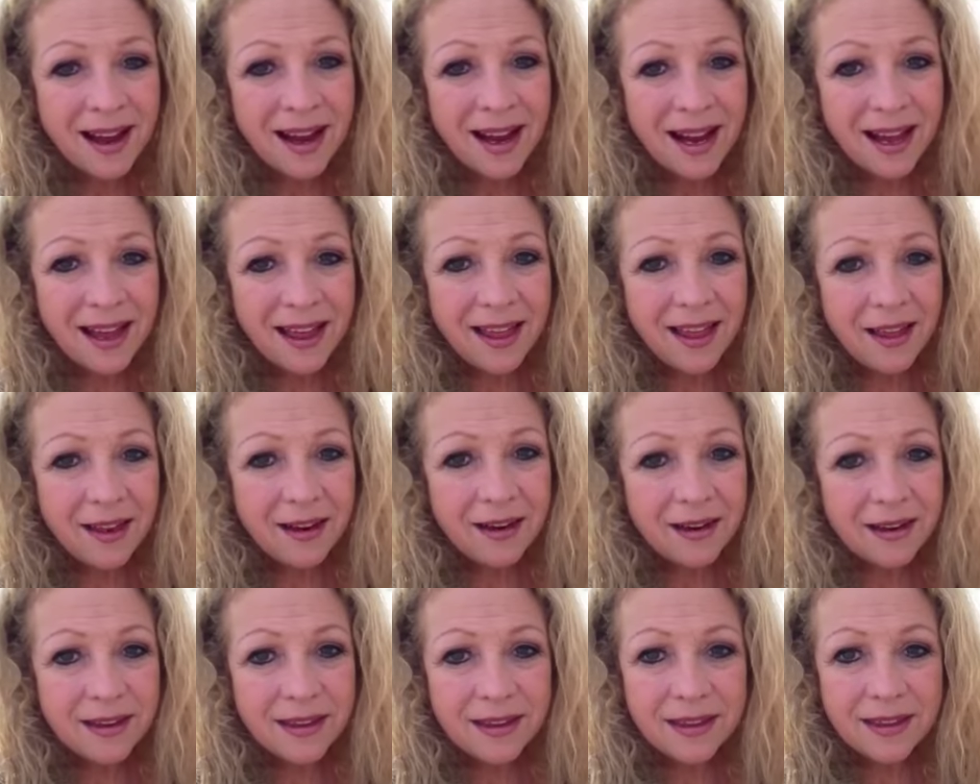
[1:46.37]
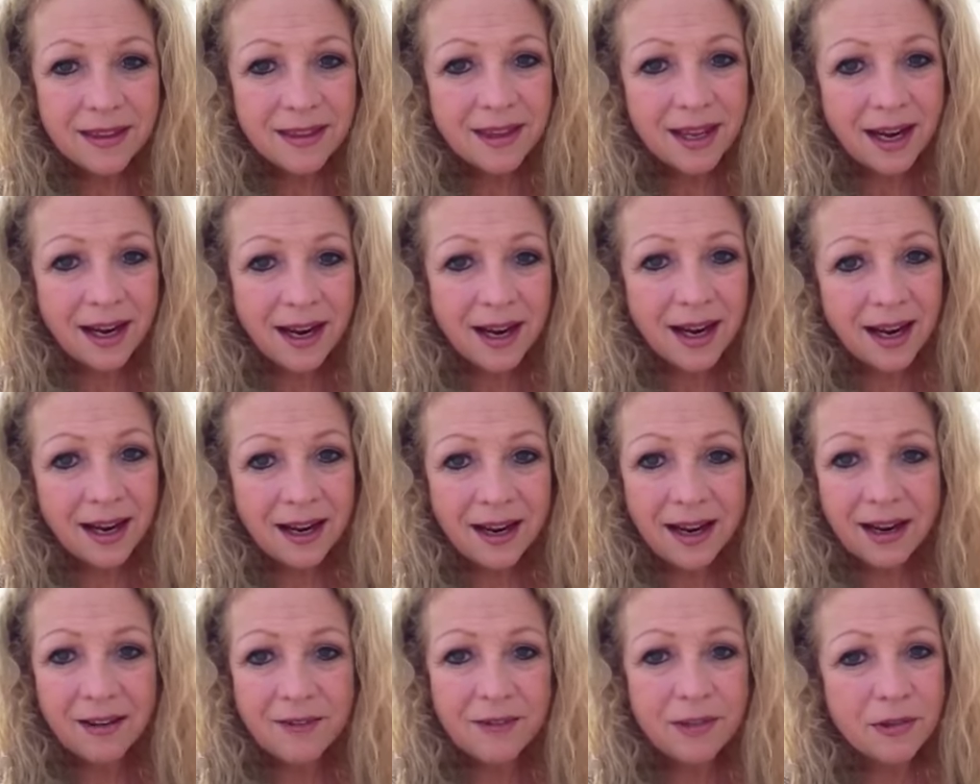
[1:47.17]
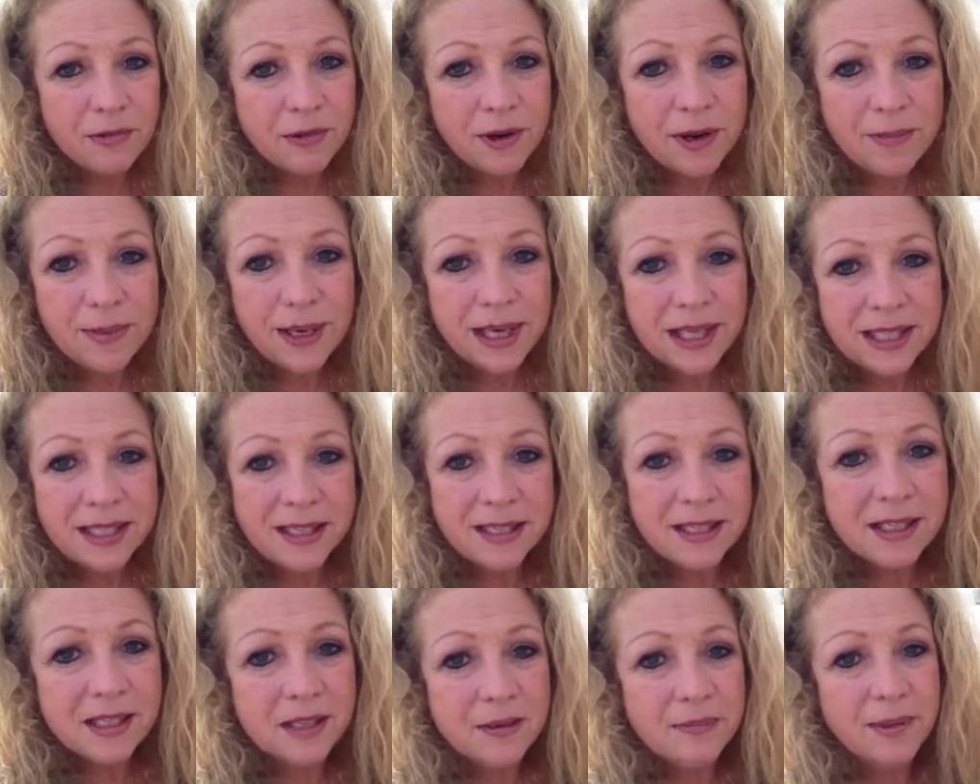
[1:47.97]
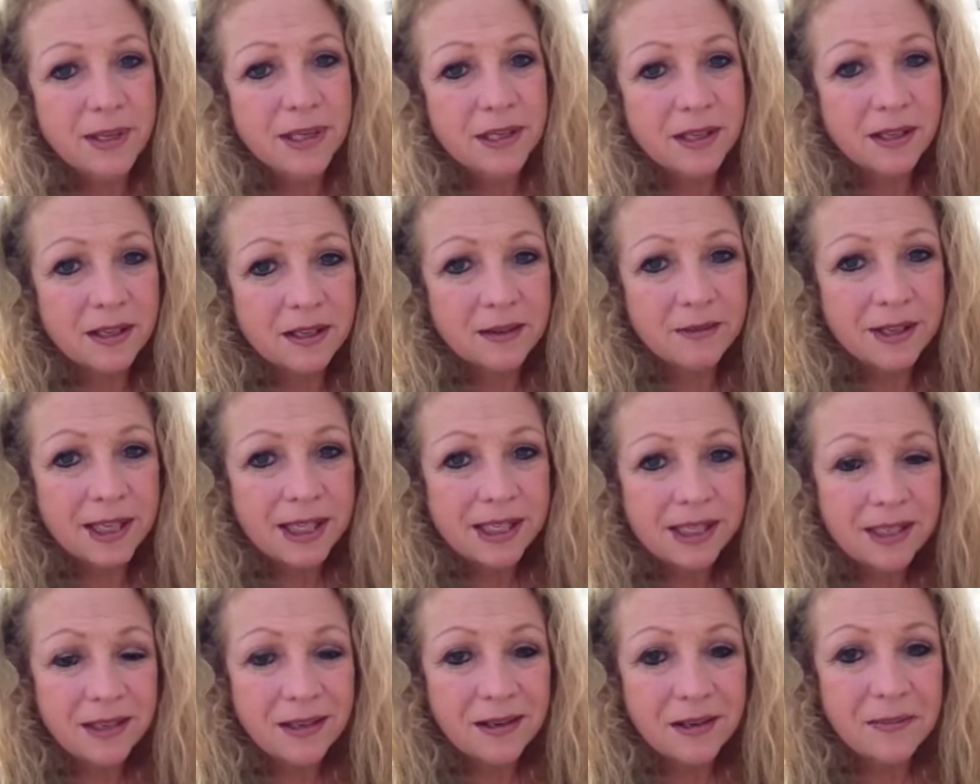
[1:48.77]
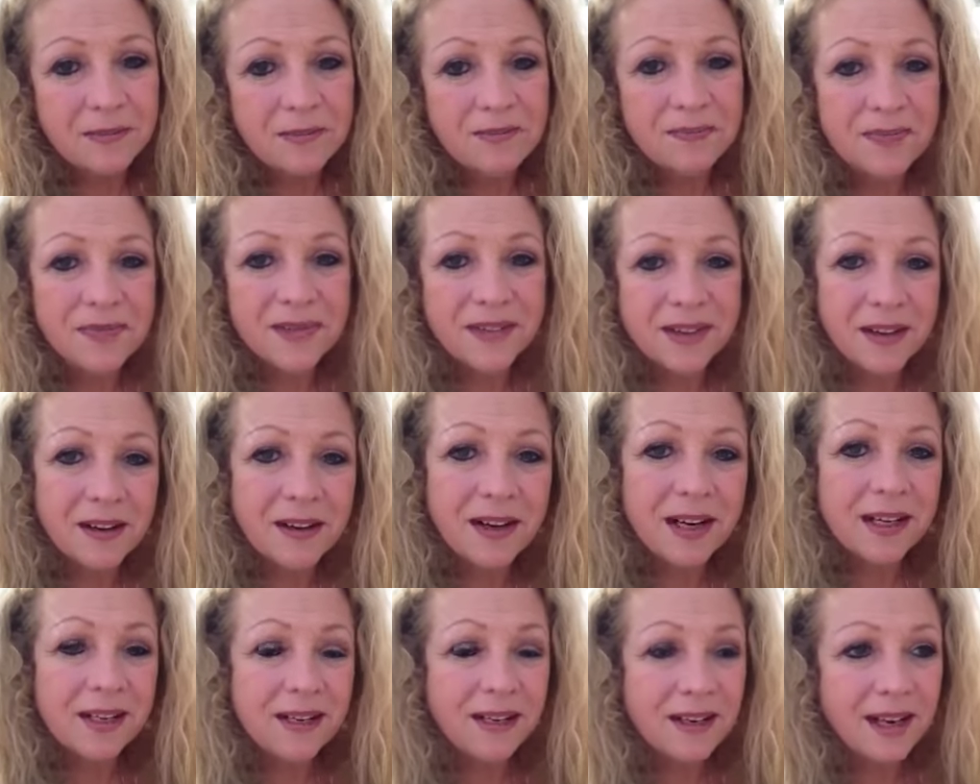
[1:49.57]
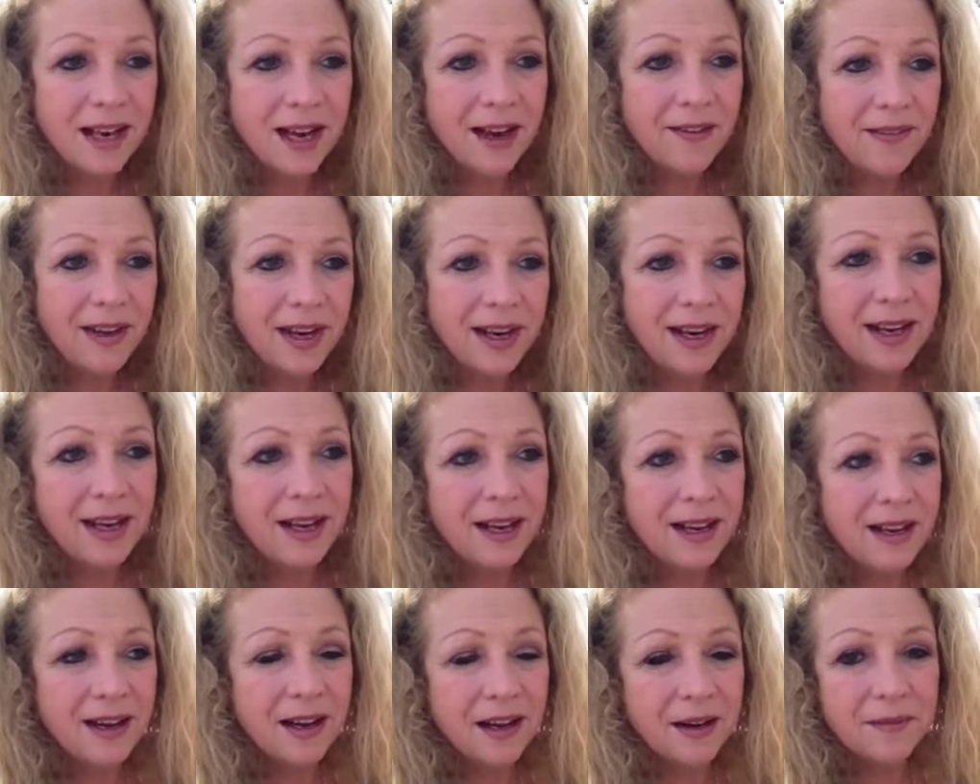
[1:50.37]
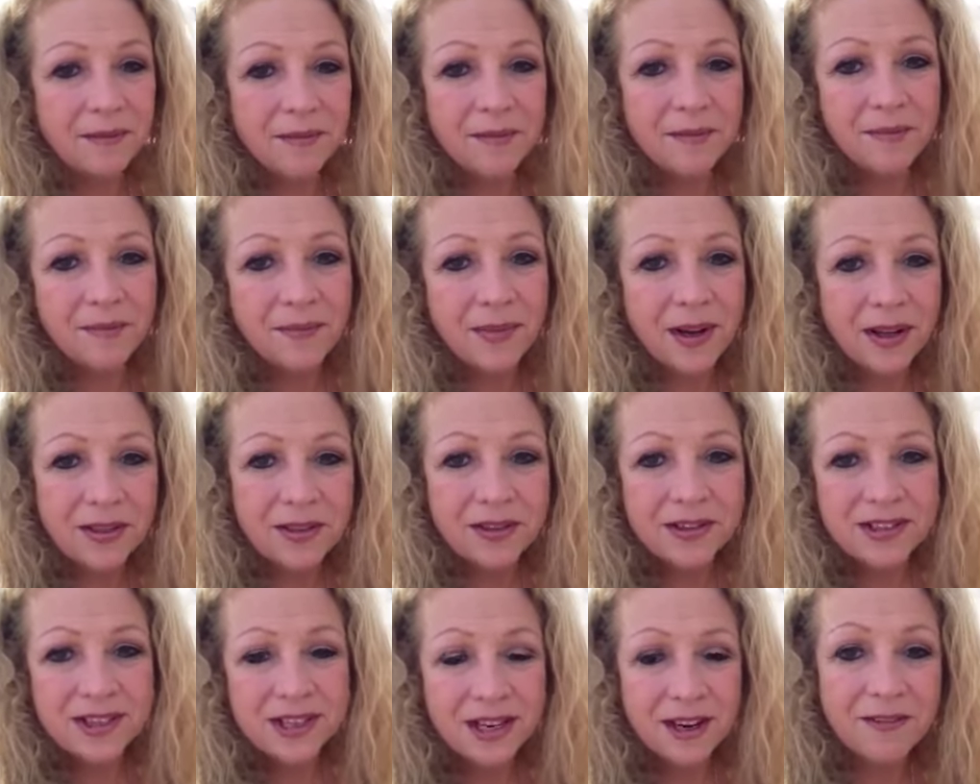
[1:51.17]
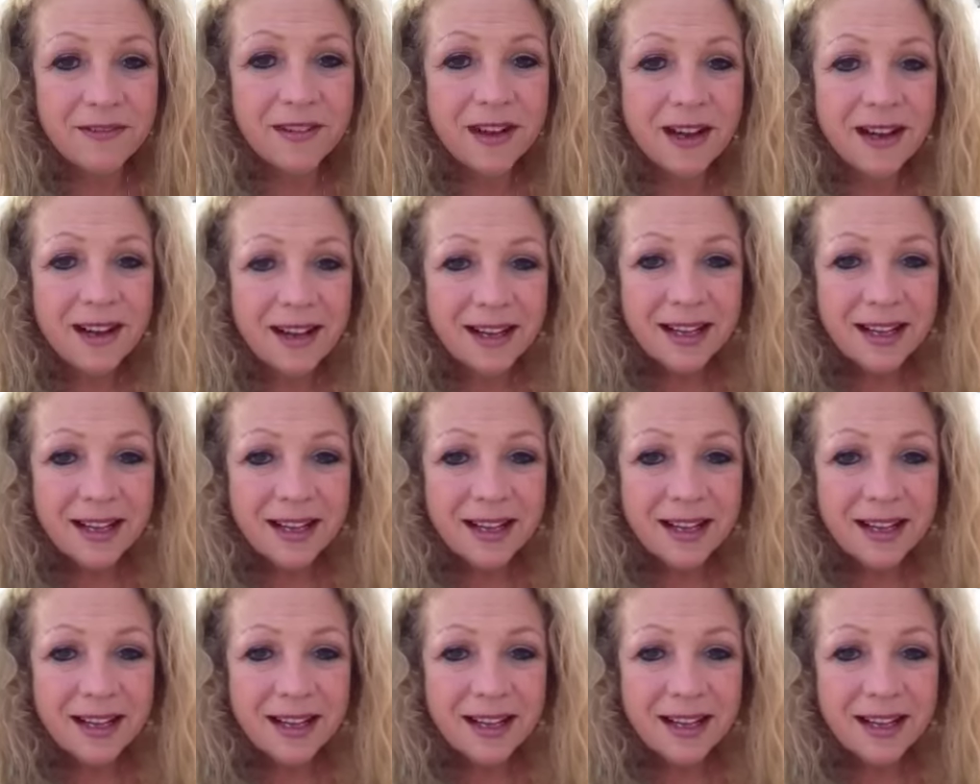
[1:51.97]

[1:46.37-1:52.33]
and then I had like three bites of soup and took the rest home. So I didn't have any um, other stuff.